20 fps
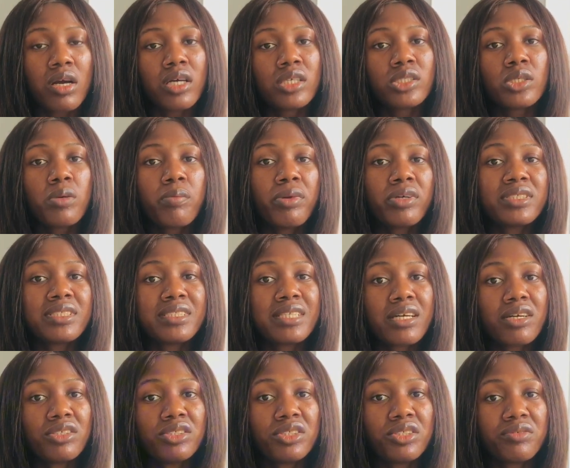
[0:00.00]
So, but
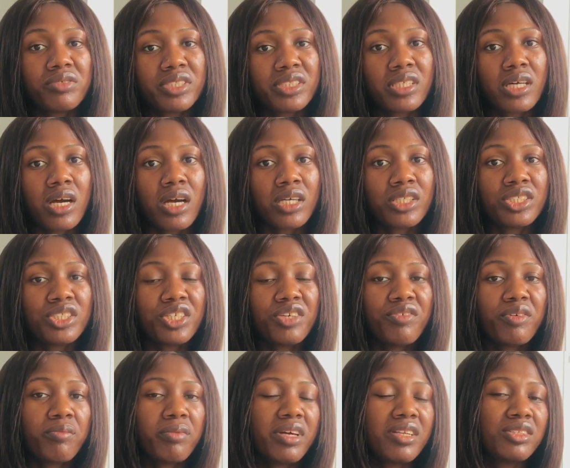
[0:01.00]
secondary research,
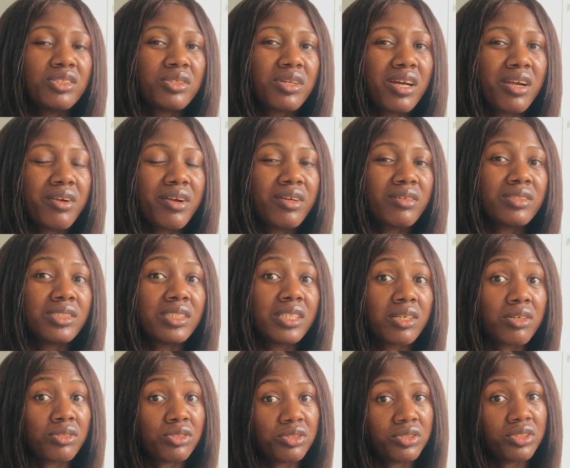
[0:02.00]
if you're planning to carry out
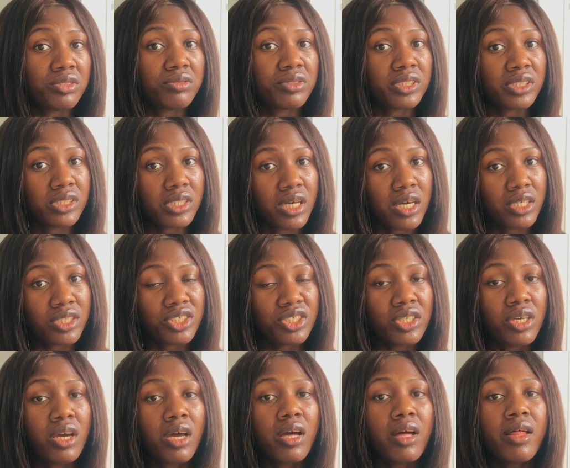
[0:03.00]
secondary research,
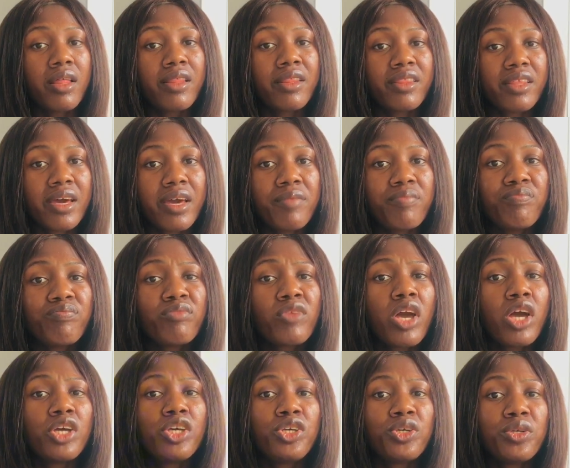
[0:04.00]
then
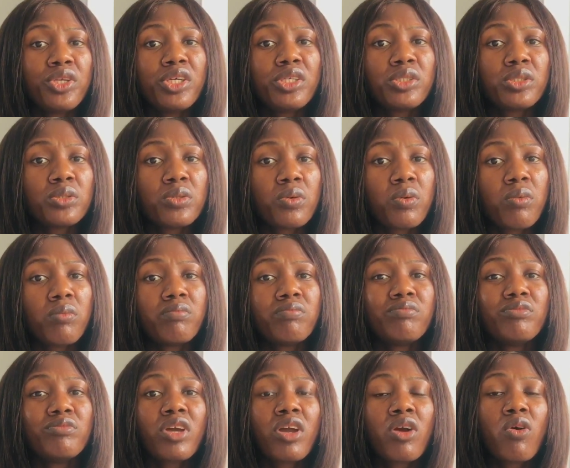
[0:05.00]
you need to
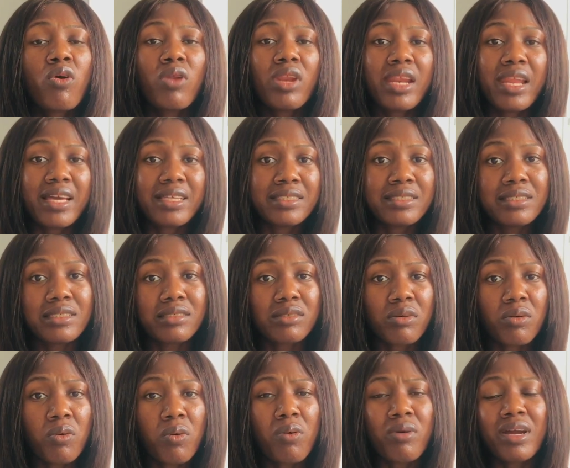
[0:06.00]
collect
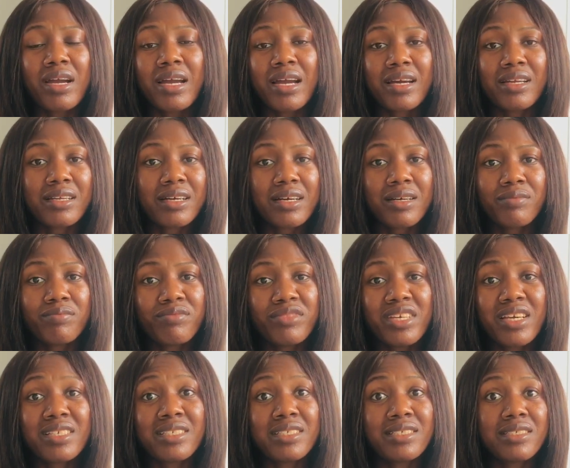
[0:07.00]
or gather
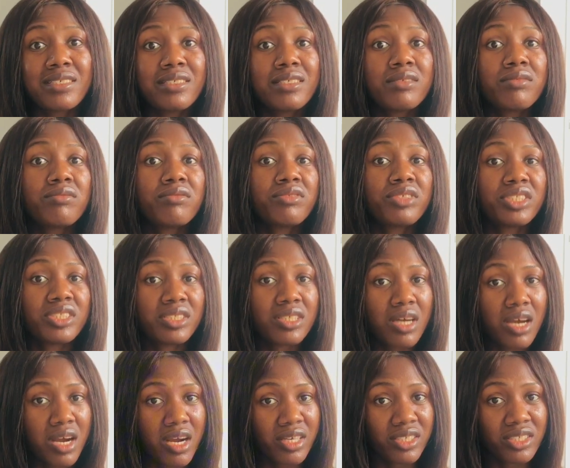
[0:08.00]
the existing
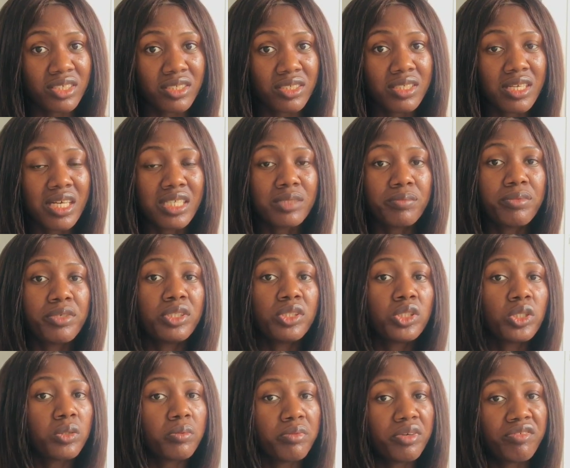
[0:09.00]
research that's been
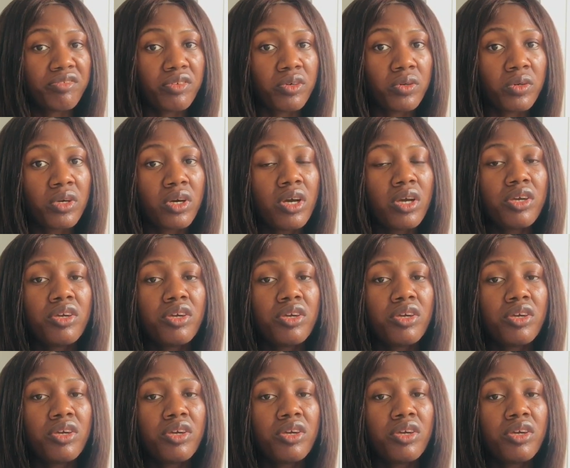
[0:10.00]
done before.